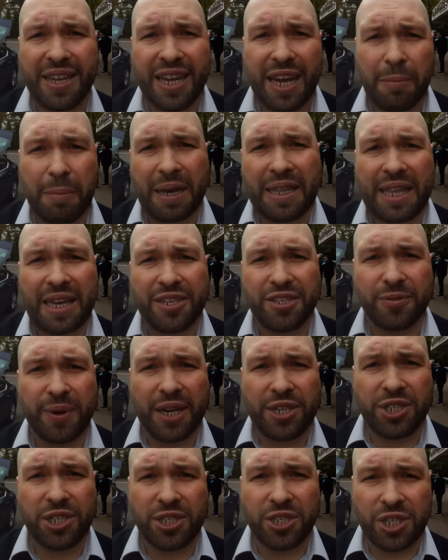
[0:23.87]
about their
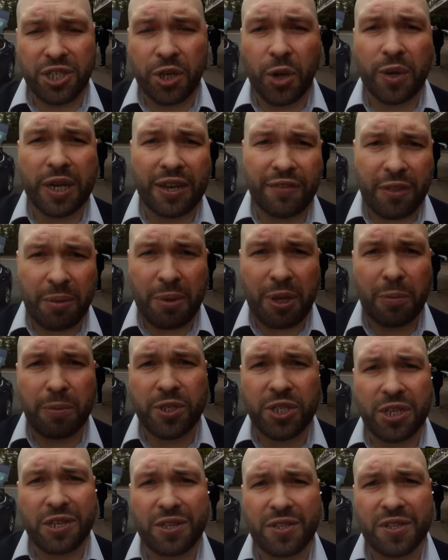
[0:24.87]
direction, to not give them the
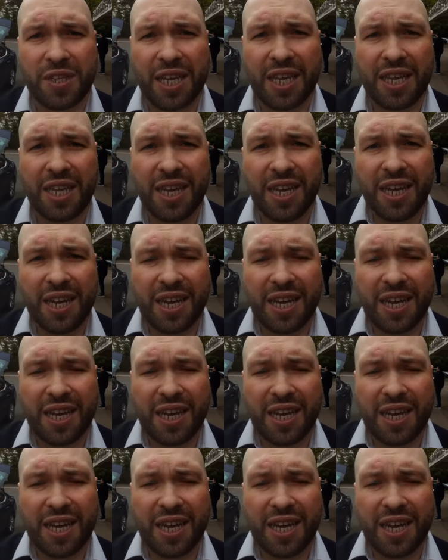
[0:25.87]
opportunity